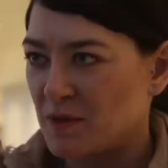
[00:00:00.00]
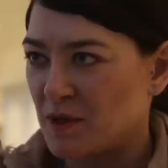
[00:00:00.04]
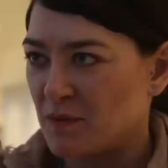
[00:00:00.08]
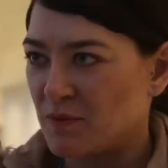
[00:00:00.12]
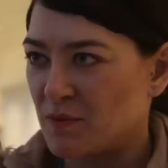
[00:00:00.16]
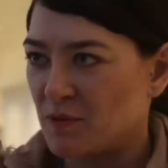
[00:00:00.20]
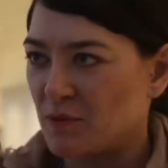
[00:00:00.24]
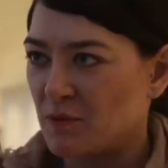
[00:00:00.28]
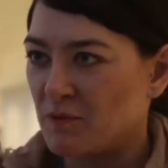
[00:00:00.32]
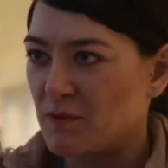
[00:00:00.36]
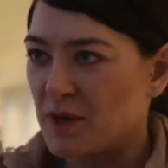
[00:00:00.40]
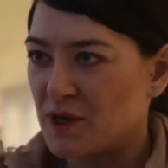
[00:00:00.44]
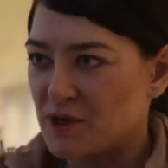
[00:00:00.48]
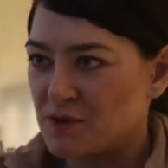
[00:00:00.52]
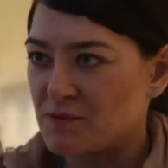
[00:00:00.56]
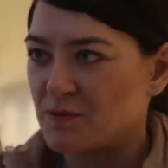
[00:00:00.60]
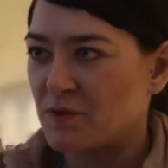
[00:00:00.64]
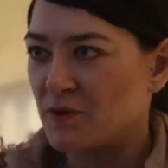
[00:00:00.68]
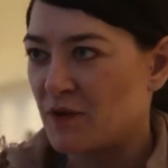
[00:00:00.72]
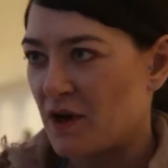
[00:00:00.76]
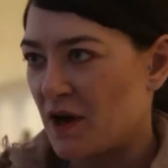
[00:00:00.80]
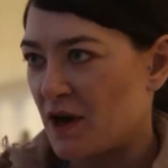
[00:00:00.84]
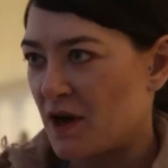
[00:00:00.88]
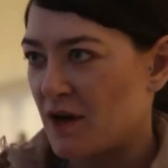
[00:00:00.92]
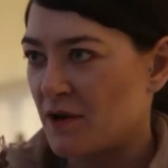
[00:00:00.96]
people, much
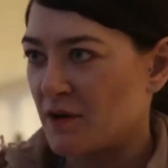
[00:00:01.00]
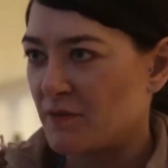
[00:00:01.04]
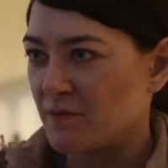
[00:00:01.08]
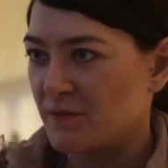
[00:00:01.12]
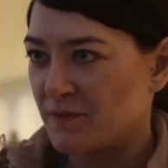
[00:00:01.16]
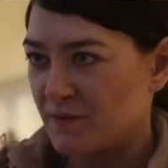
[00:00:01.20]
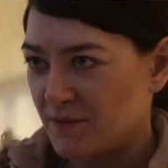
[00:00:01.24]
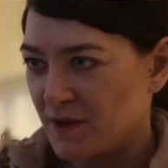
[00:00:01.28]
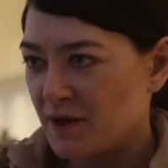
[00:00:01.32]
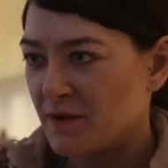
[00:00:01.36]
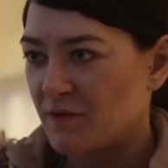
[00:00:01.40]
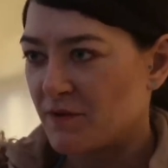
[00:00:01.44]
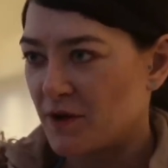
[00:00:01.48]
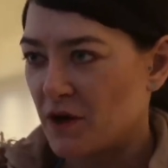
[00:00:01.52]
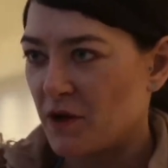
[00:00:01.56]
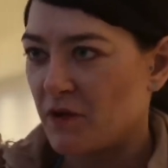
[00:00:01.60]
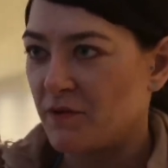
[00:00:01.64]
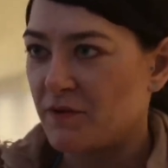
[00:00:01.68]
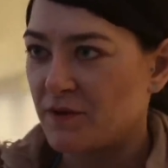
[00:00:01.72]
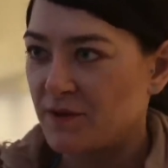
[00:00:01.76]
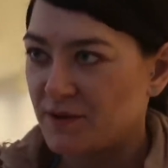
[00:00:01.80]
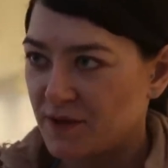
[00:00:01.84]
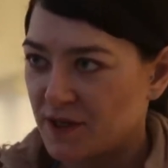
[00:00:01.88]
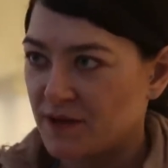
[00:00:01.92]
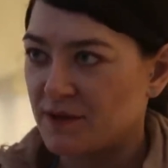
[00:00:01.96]
more harm very
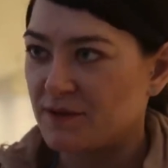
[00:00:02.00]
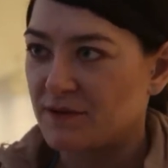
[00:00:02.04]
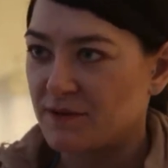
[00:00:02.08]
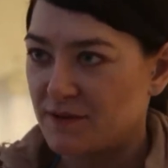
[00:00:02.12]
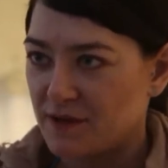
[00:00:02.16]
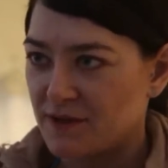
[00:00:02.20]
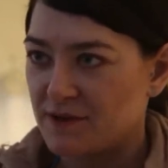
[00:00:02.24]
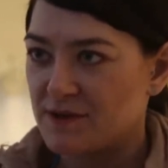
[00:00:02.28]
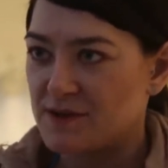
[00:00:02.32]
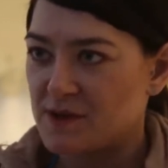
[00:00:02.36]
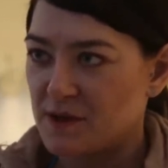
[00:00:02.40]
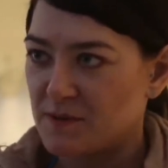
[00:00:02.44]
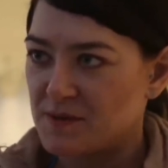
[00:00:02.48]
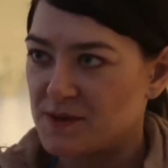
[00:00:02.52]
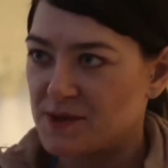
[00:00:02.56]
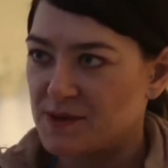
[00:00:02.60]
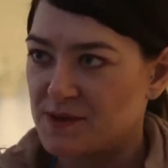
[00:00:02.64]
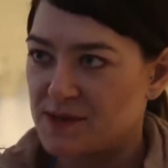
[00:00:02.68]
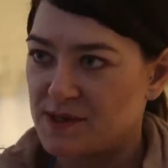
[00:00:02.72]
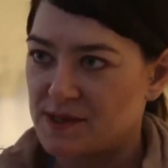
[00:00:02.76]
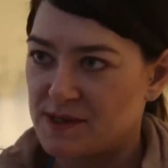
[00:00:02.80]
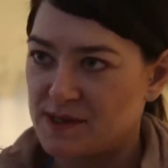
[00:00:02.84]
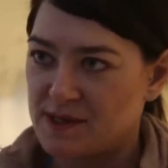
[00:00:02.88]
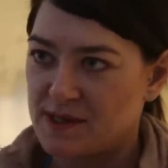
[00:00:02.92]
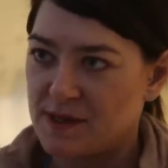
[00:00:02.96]
often than
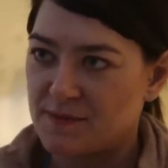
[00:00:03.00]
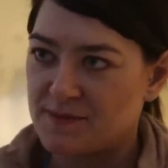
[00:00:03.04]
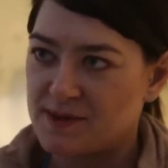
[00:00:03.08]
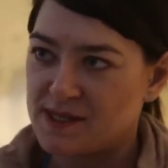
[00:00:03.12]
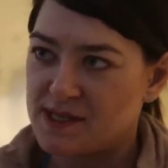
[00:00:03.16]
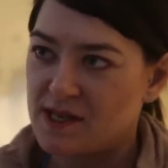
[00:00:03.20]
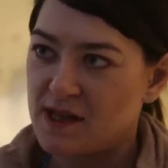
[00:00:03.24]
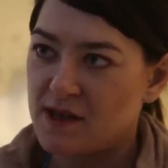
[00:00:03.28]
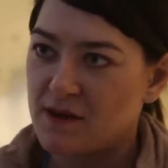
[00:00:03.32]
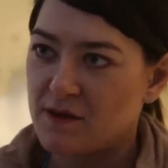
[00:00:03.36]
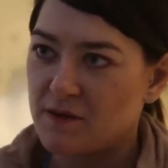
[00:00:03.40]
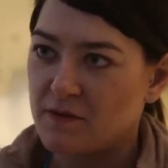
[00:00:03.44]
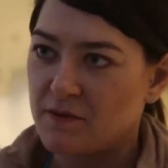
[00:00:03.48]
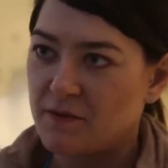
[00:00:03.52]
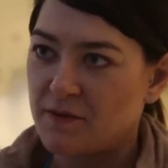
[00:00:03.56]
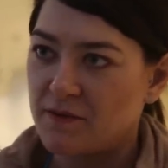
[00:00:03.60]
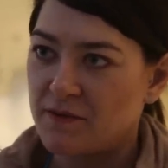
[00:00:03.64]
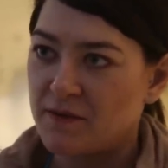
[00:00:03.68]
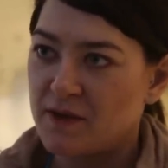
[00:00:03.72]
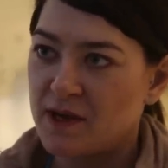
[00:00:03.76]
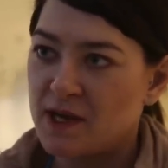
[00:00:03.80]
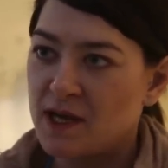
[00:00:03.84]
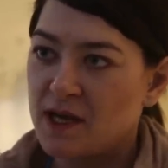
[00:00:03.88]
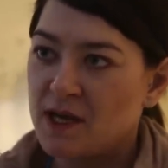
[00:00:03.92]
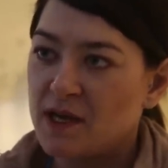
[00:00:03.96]
substances
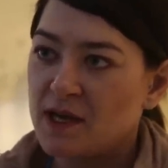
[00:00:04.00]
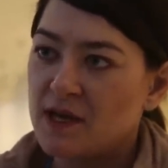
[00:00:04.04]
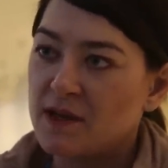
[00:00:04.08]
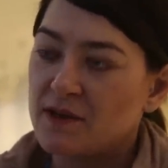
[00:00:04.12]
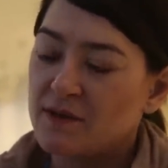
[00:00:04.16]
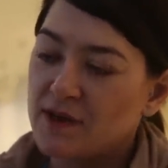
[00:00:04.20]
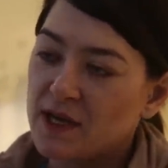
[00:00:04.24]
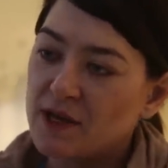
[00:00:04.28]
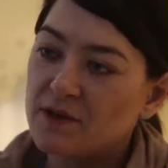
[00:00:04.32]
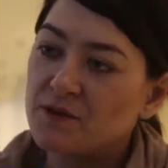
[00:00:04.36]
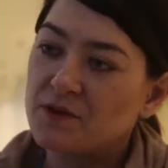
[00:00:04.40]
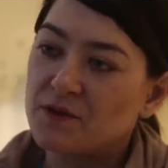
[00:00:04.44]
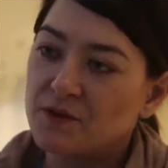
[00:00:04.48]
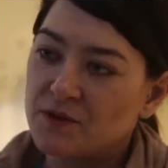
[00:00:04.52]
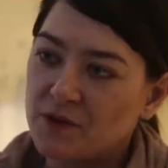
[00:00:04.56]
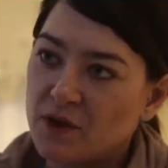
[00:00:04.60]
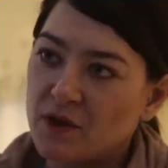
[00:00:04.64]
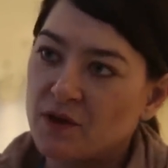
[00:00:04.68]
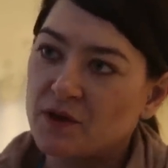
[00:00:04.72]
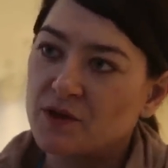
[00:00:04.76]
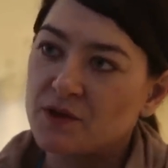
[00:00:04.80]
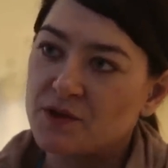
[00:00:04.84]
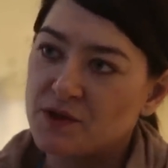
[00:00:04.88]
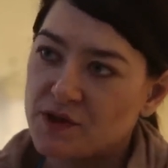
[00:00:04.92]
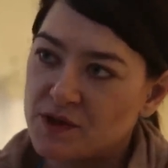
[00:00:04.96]
themselves, than to
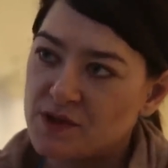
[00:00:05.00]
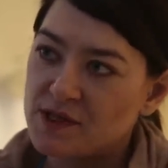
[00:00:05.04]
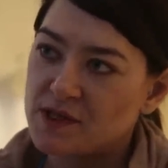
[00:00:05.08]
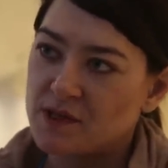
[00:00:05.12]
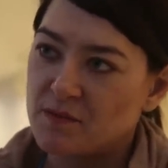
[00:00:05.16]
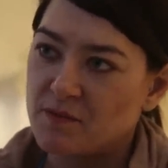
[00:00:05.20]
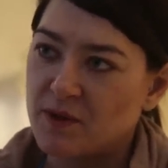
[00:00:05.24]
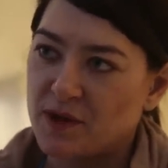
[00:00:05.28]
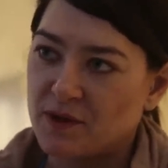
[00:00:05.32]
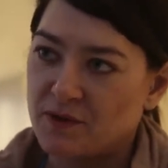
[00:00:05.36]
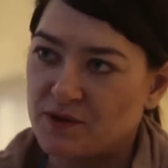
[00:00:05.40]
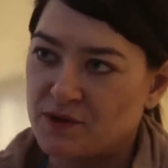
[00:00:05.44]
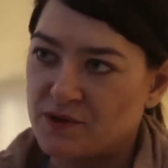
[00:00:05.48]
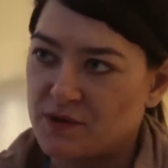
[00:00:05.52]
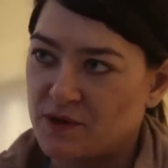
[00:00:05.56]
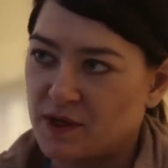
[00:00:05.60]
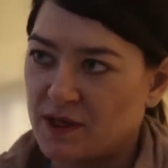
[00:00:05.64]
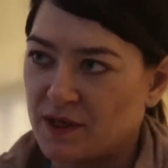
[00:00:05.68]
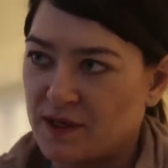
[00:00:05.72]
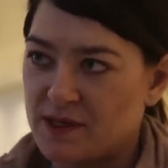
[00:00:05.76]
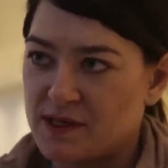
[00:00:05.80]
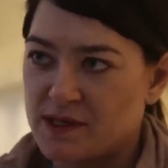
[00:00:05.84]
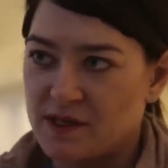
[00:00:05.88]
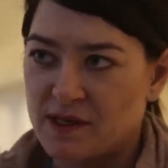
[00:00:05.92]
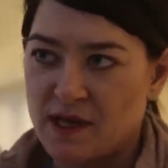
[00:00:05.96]
talk just about
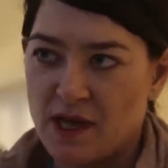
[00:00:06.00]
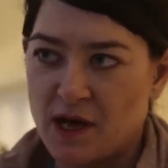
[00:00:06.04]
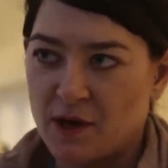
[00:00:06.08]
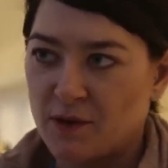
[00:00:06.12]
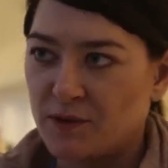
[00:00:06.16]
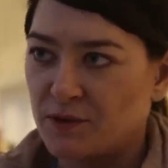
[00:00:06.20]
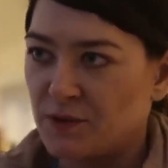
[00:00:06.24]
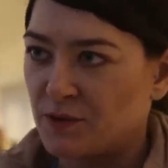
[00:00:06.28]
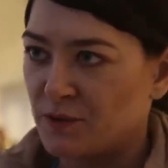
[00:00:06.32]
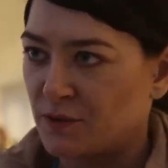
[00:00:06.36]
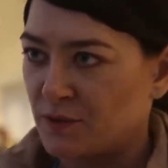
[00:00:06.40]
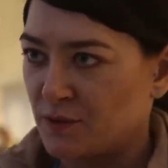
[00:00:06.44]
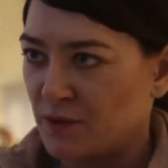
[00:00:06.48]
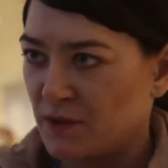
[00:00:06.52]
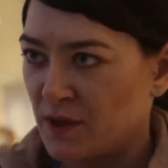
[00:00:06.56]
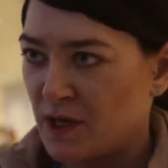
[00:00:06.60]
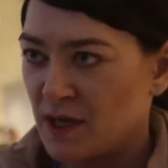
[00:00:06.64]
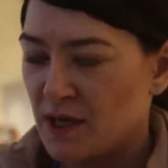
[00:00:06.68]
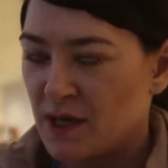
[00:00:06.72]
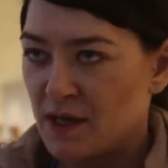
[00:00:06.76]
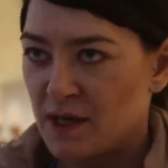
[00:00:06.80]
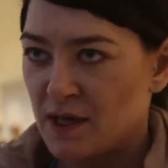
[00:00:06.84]
drugs and how to